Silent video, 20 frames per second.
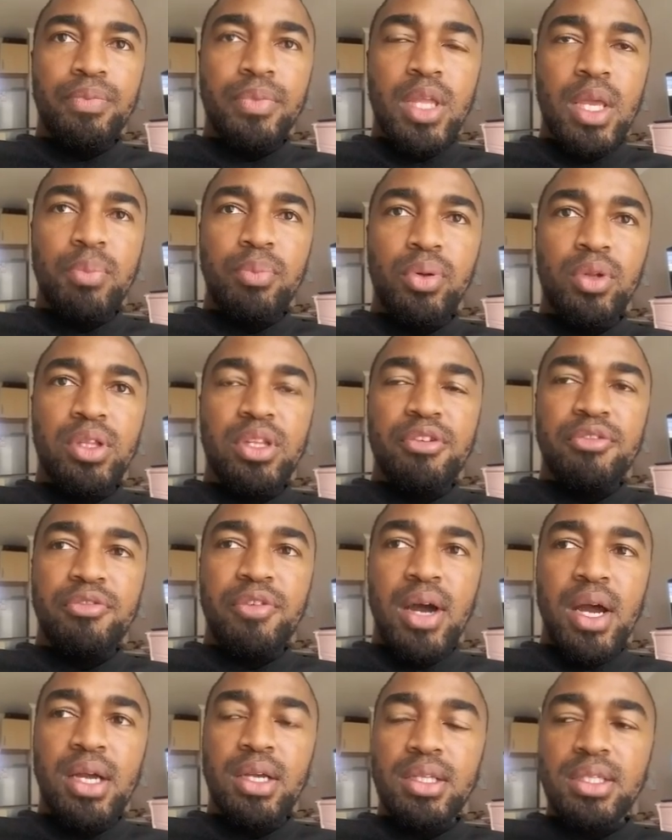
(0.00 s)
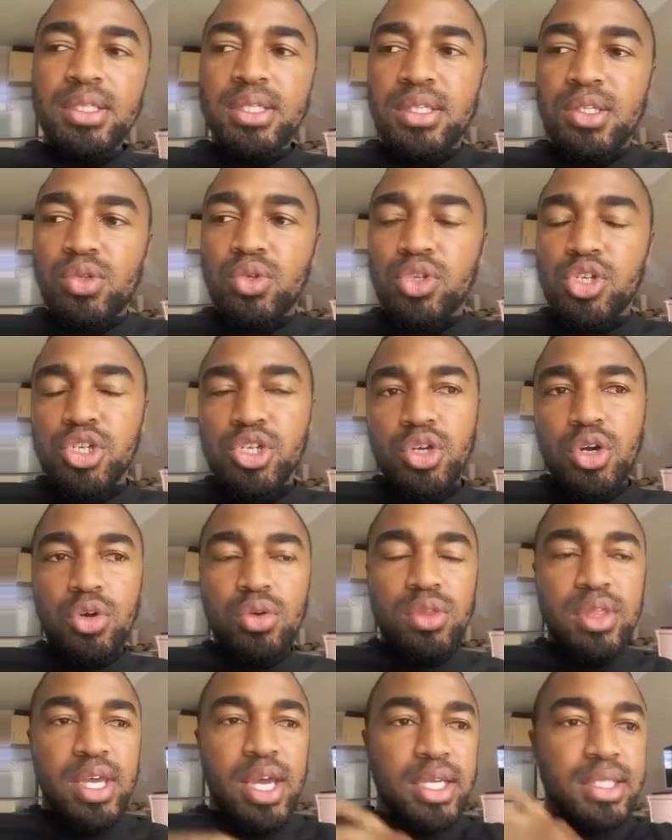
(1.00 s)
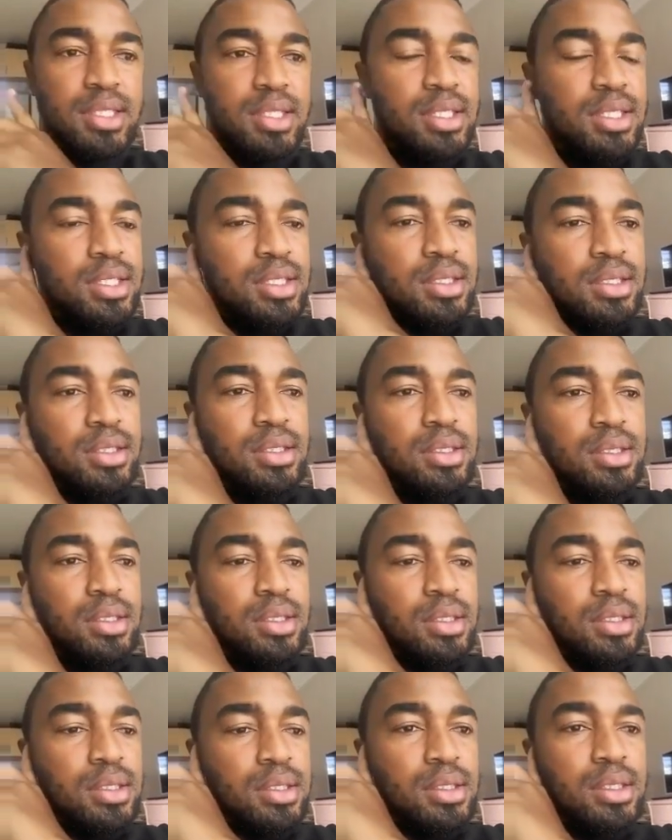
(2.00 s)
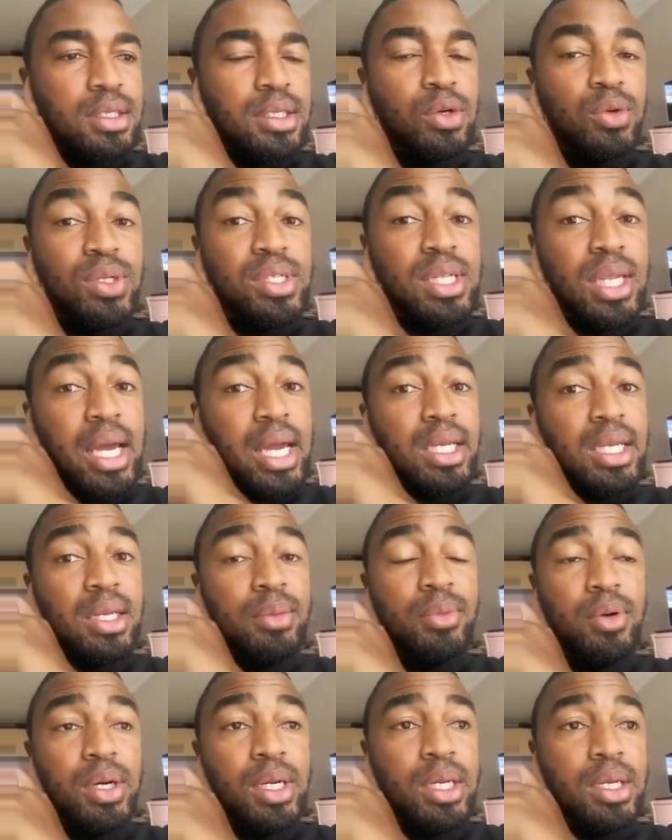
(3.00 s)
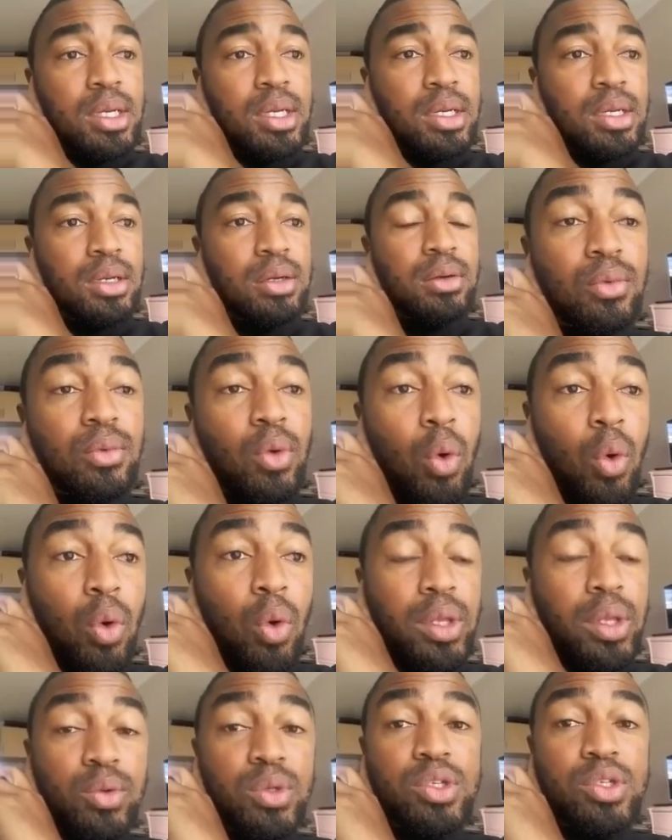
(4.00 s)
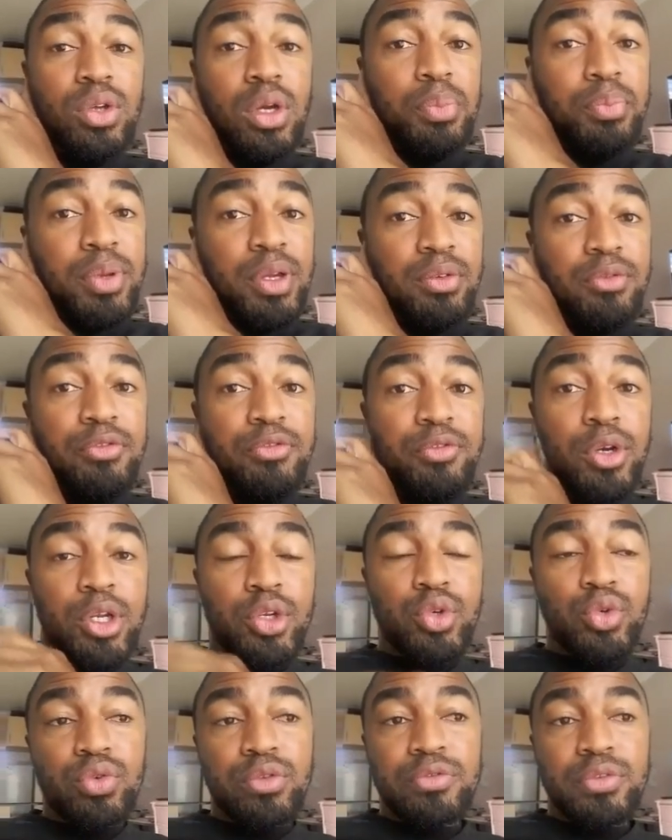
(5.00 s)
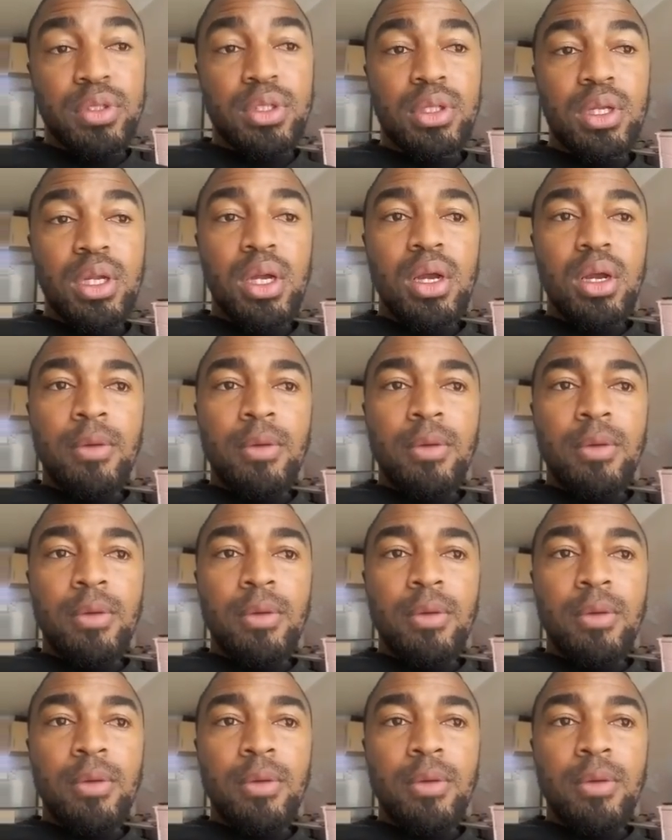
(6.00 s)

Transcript: They pull the files to show that he was lying, number one, or he was not being fully truthful.